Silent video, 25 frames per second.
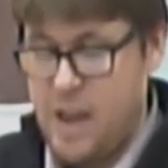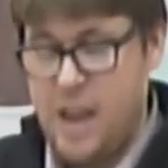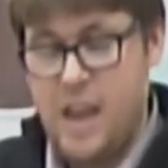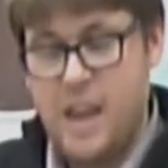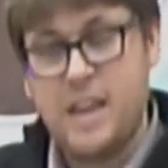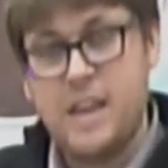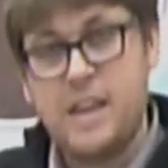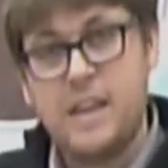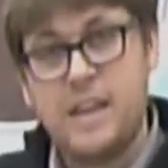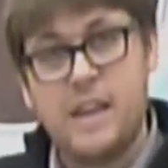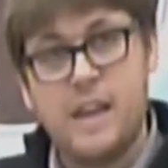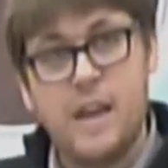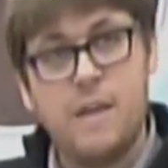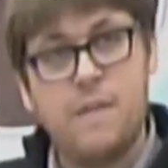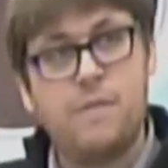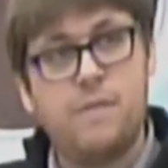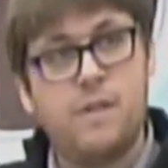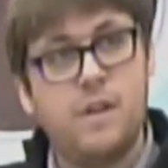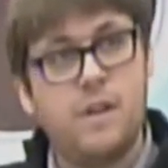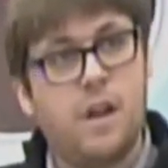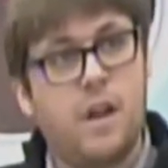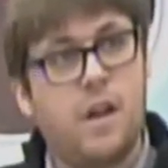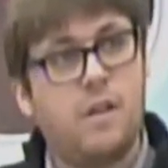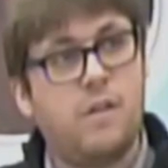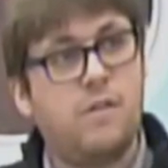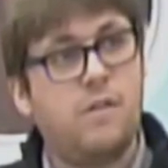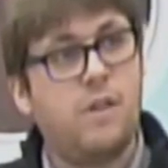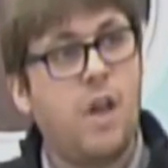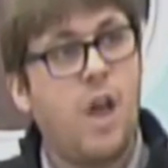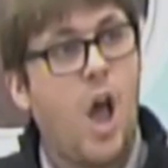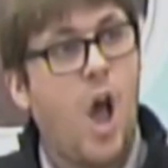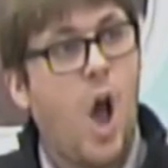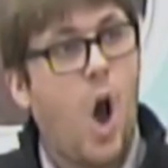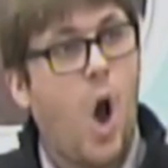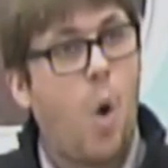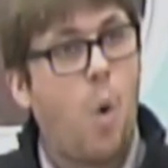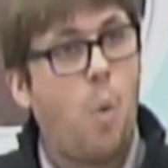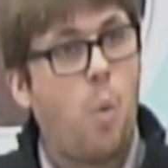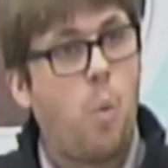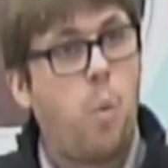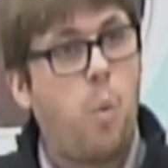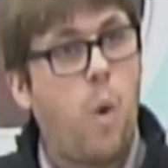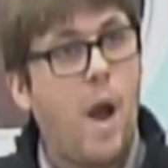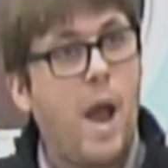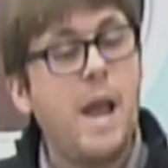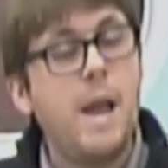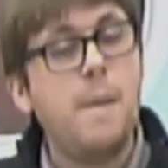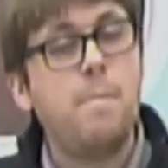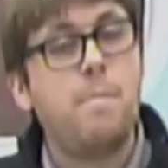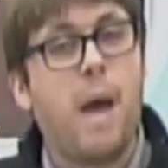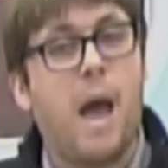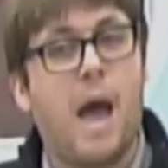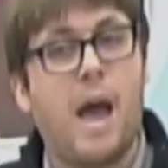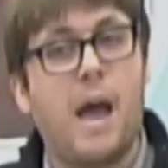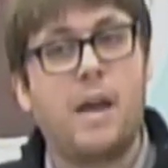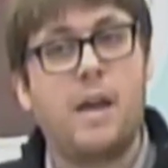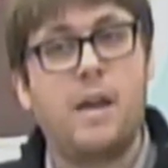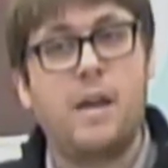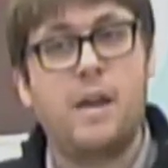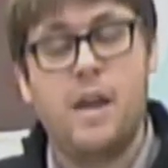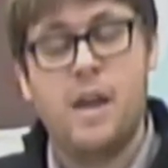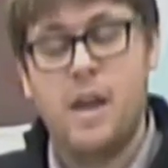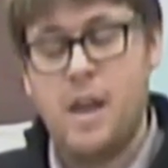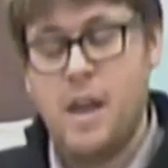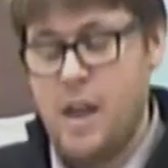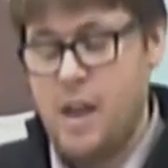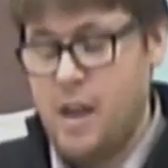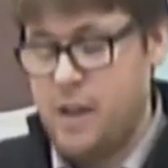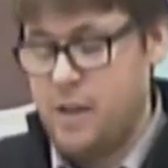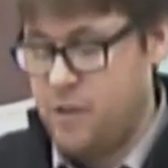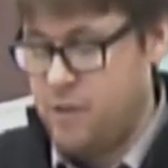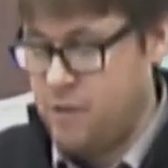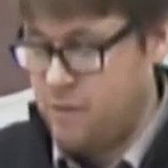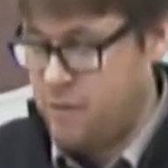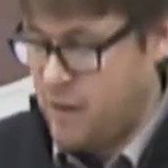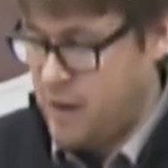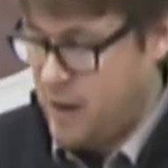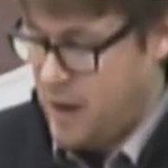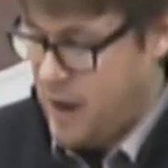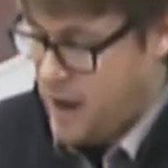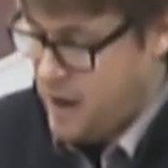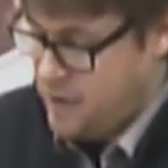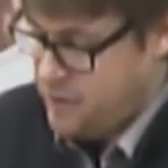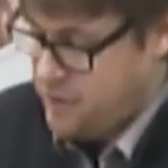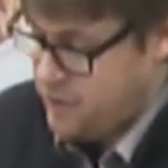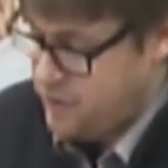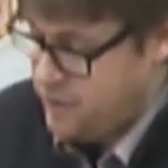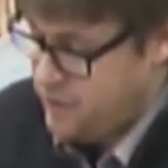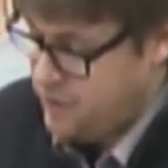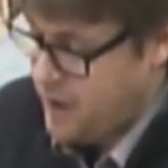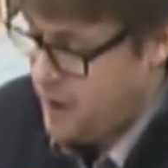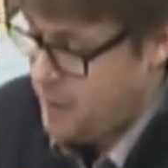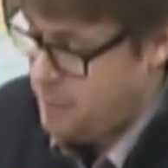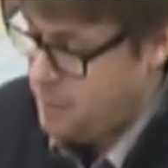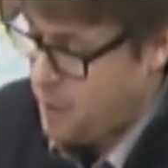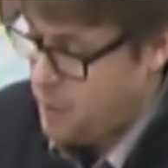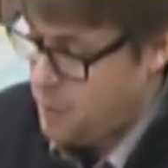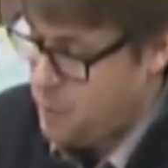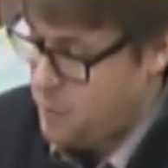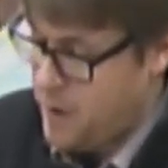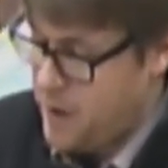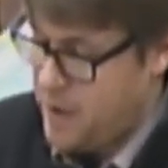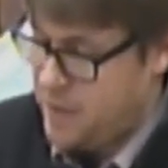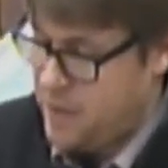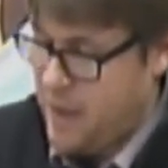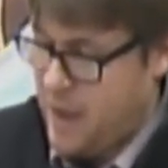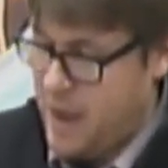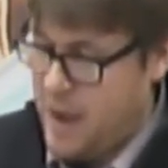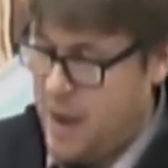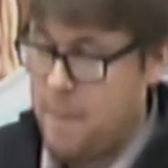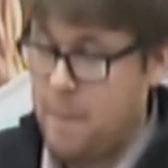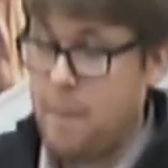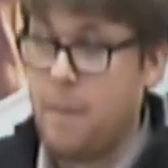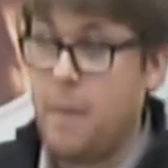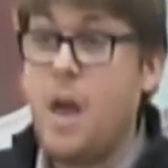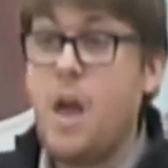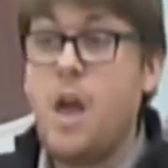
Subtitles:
He gifted us a way back to relationship with him.